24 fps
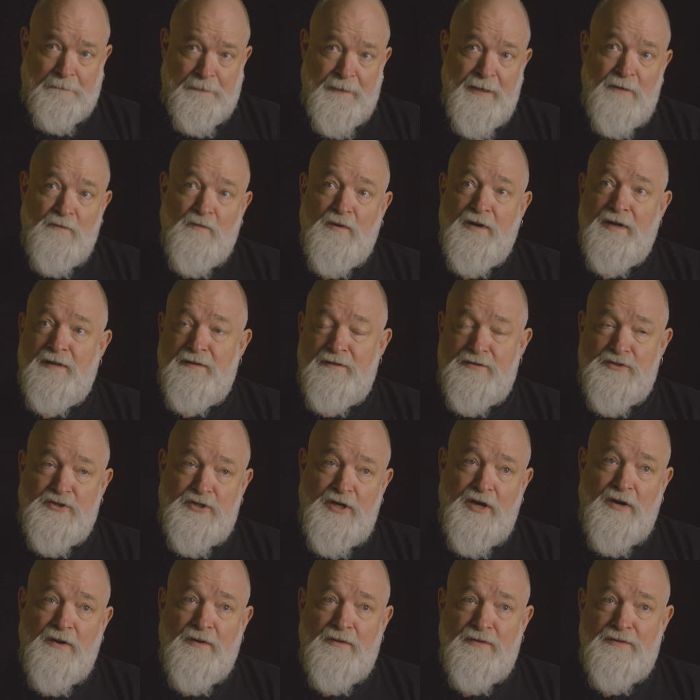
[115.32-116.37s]
in one of the
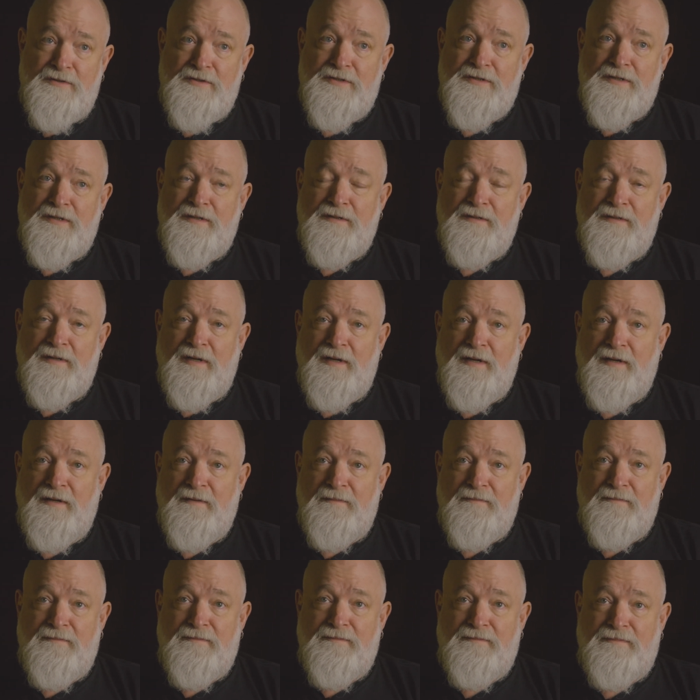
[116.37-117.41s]
shows,
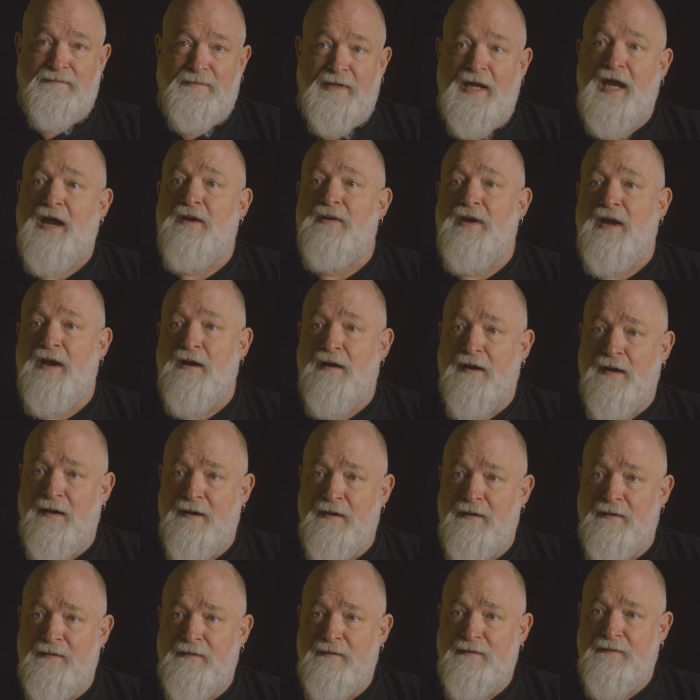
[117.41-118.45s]
Carey
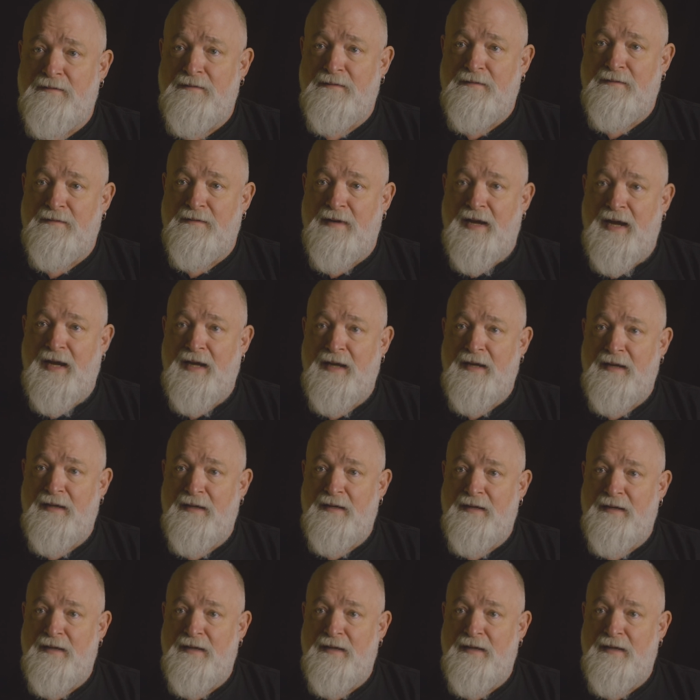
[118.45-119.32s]
Hart, right?